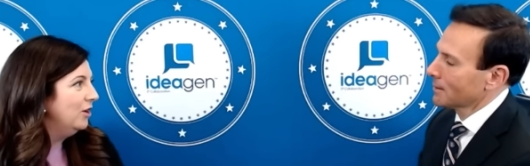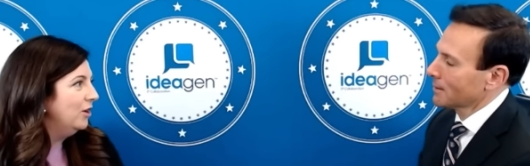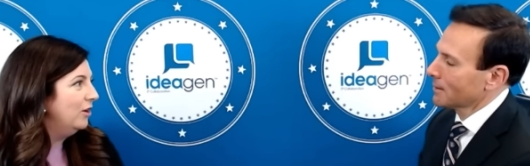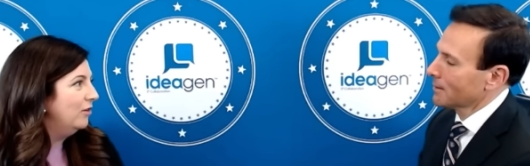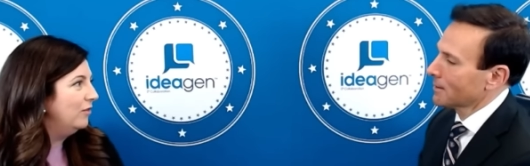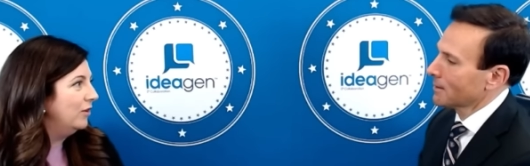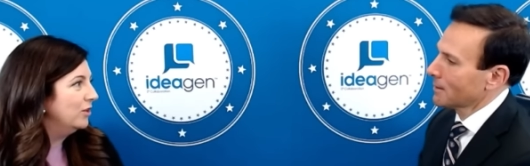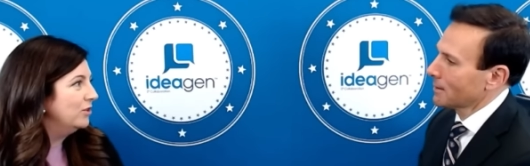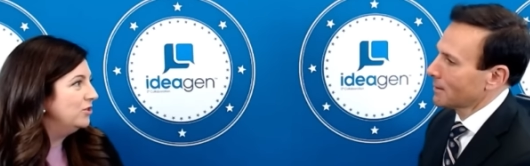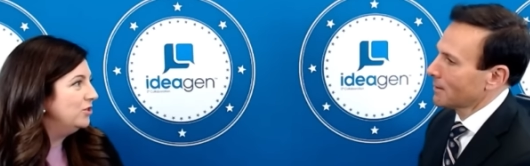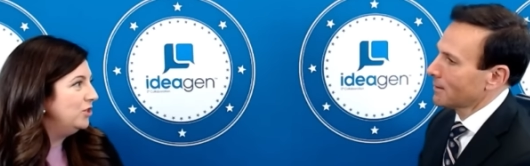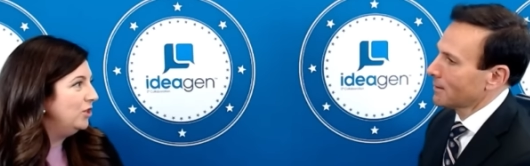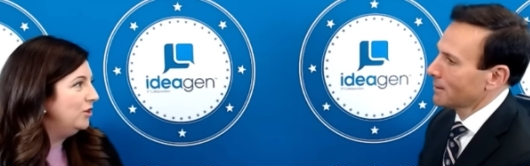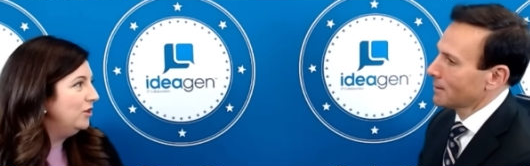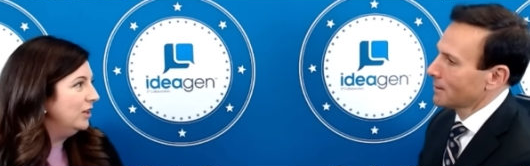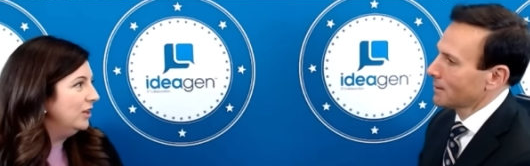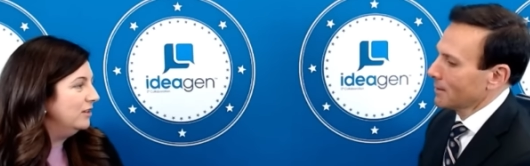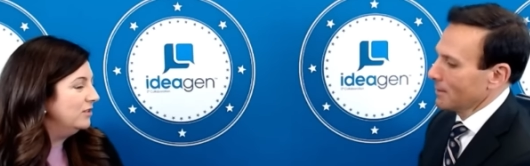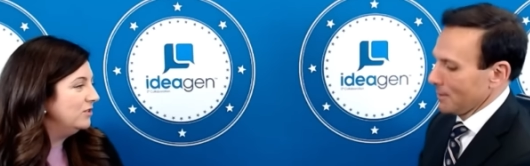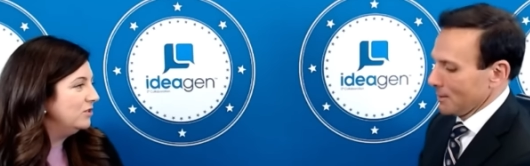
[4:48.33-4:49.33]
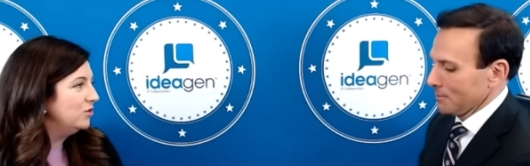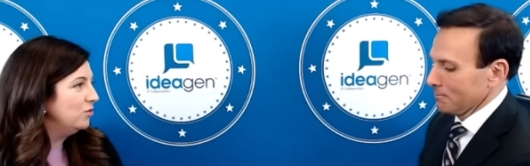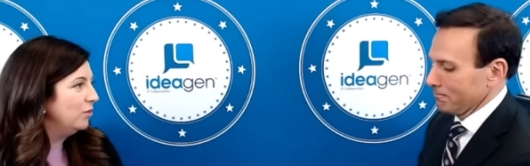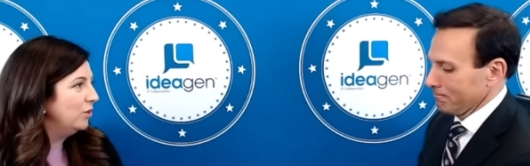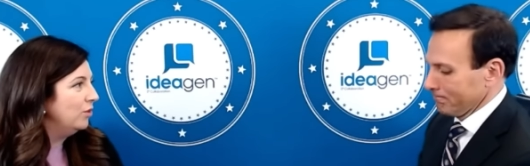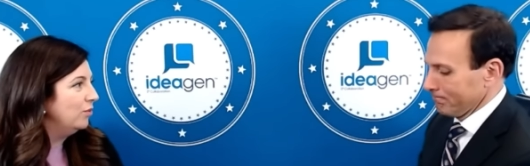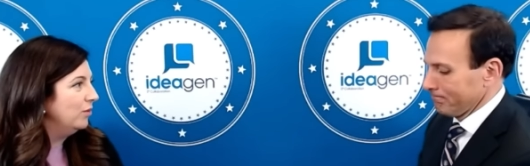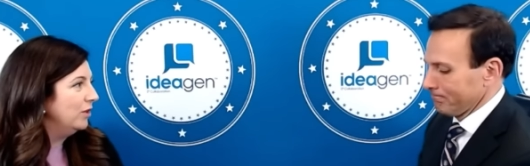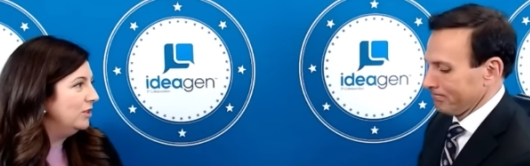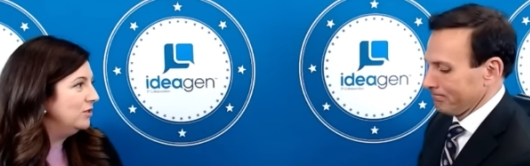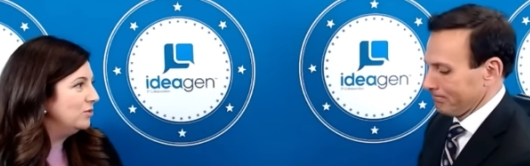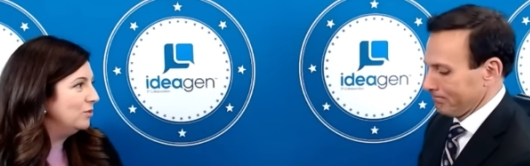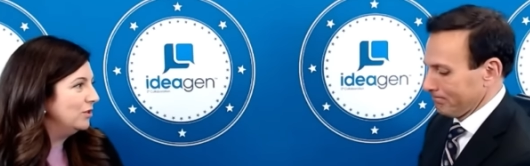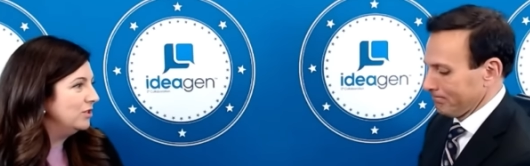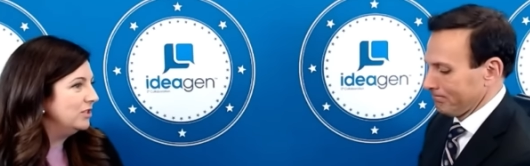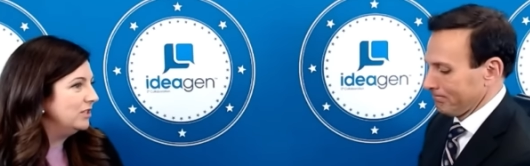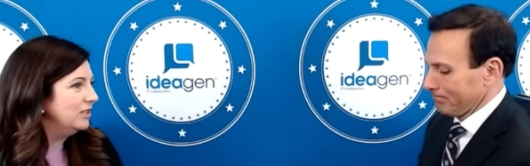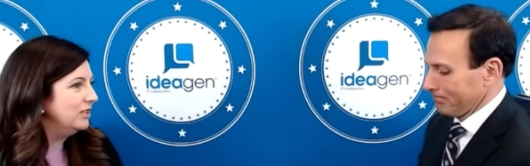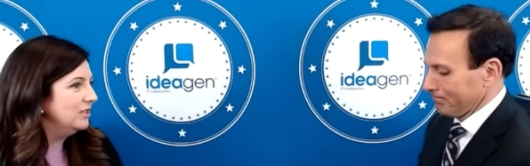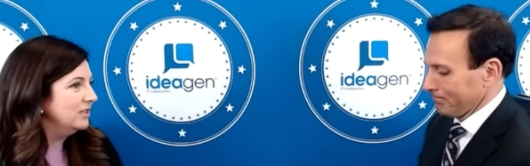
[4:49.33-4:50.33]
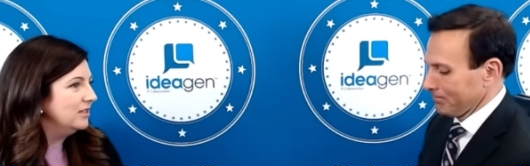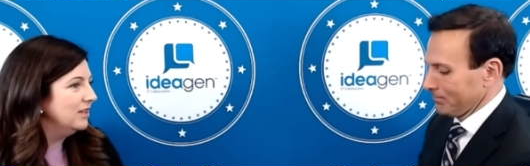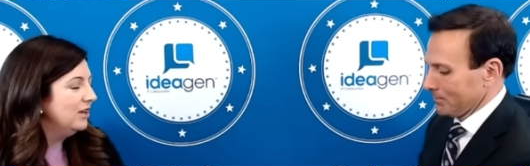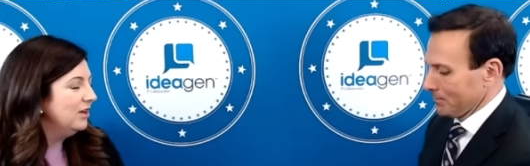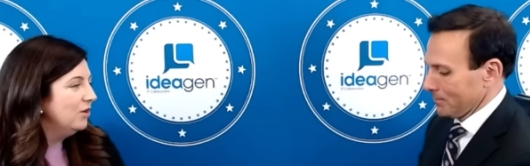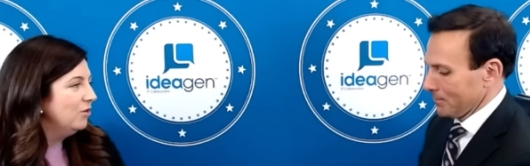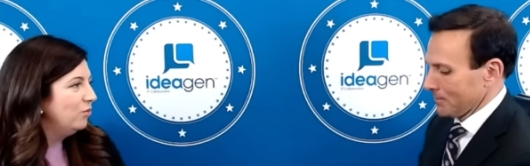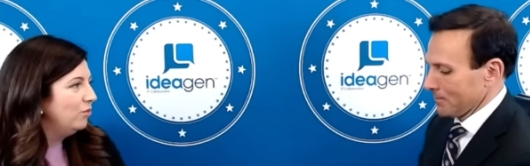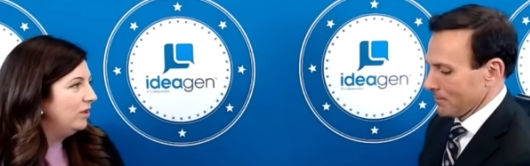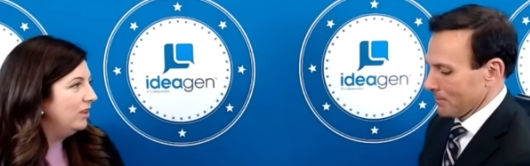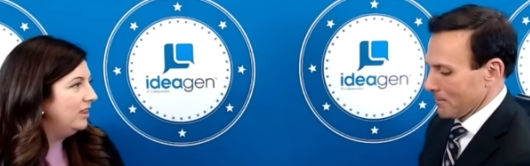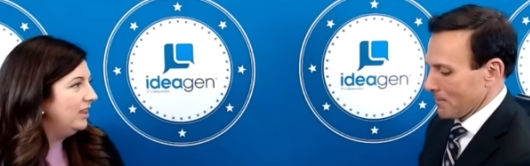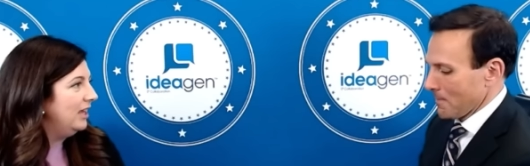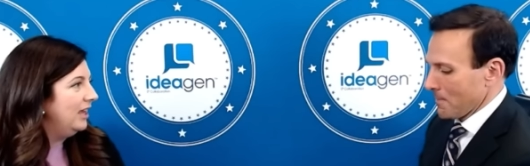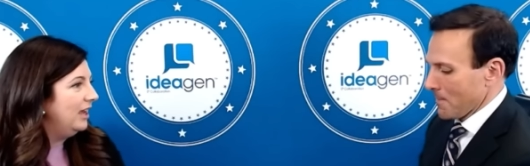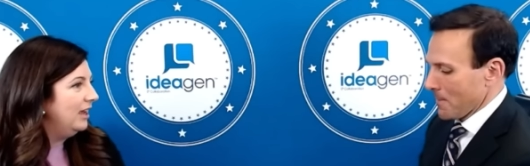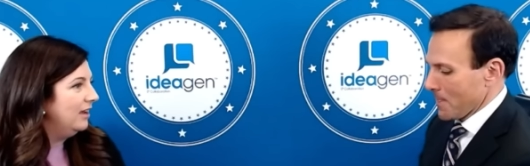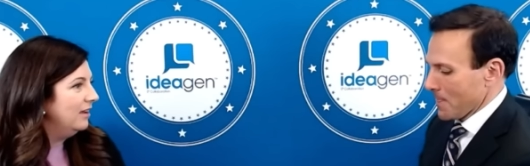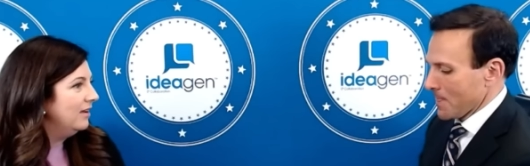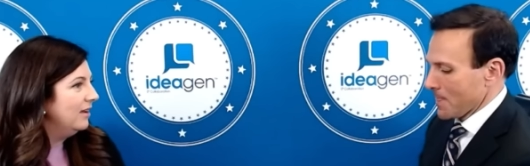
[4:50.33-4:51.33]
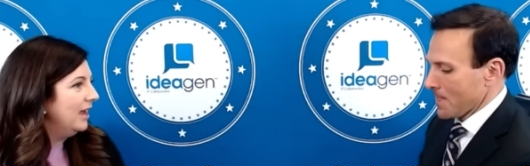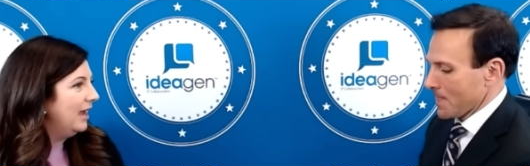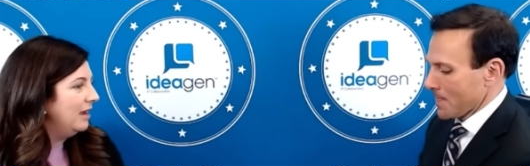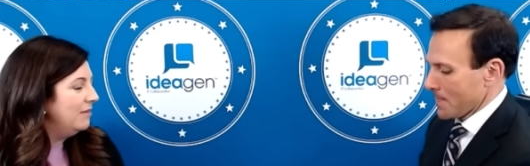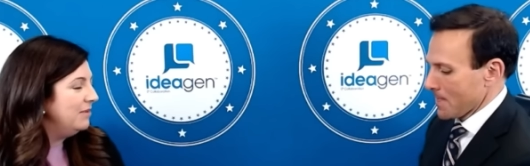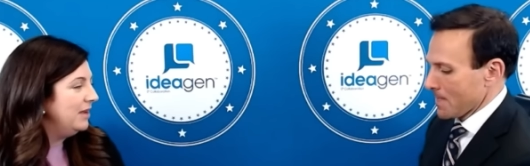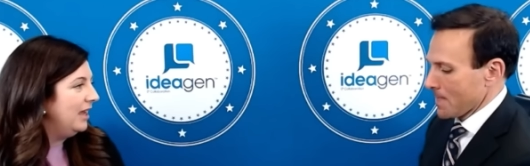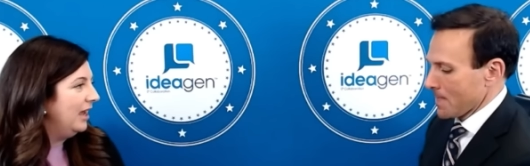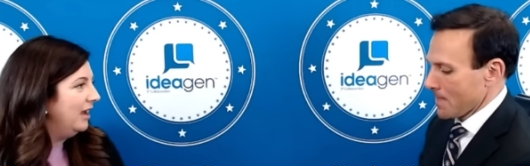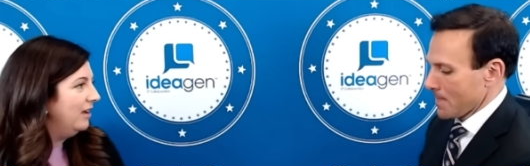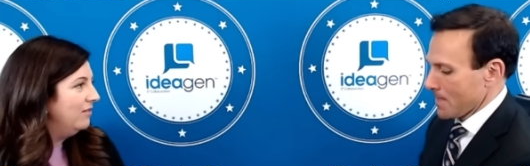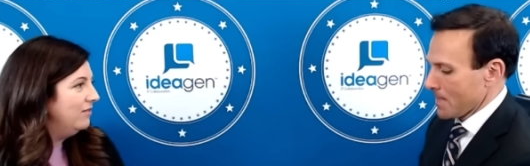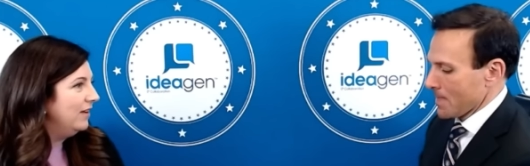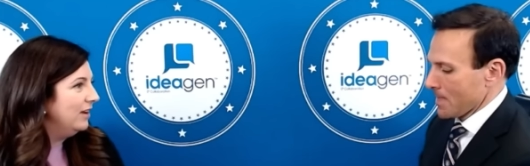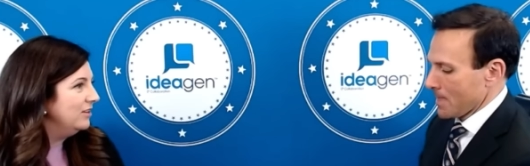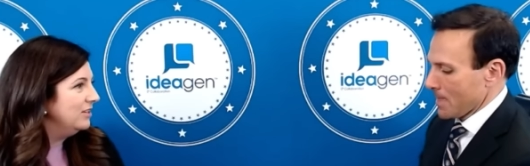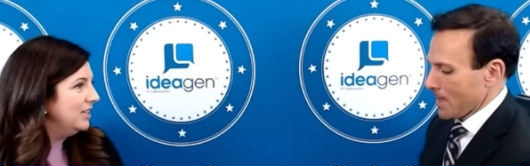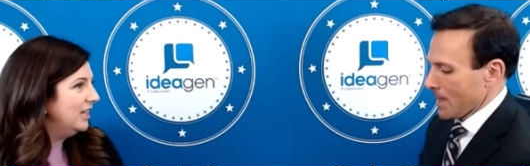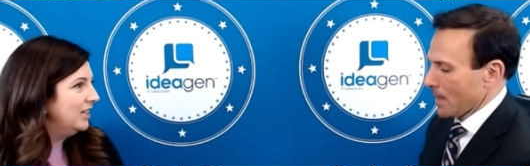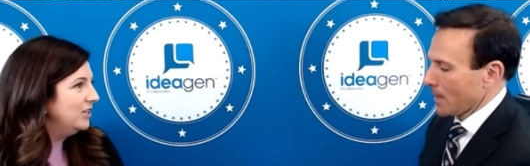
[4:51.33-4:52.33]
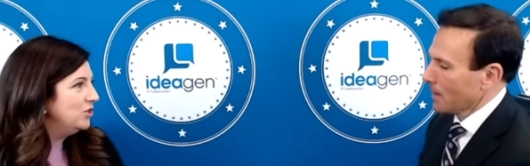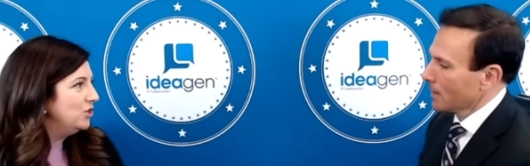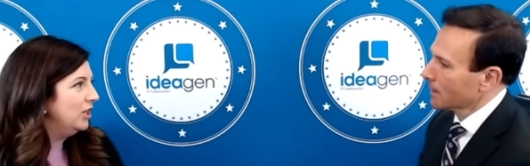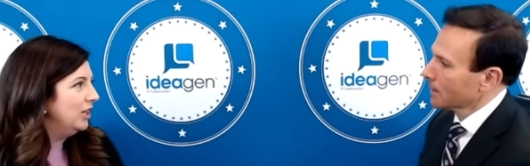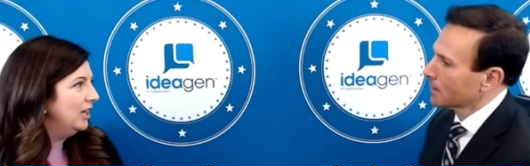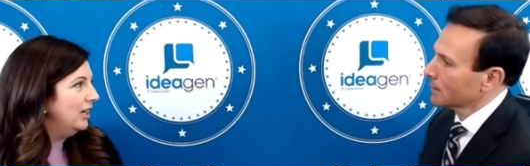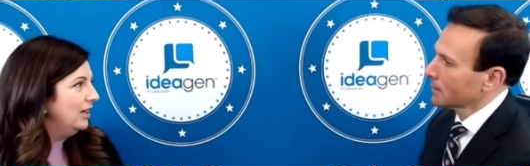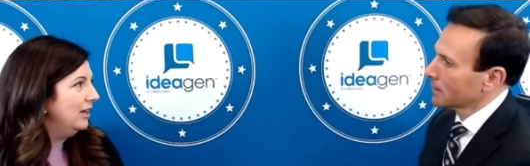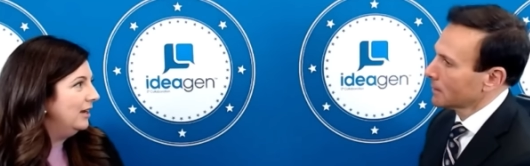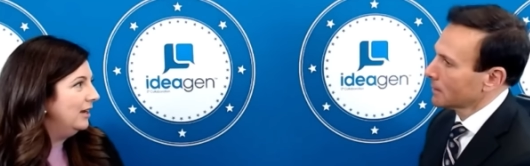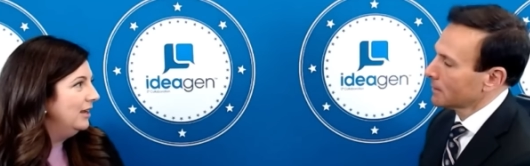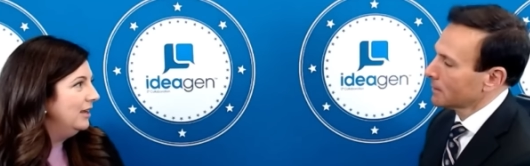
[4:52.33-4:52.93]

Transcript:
Speaker 1: of our students through resources with the APA Foundation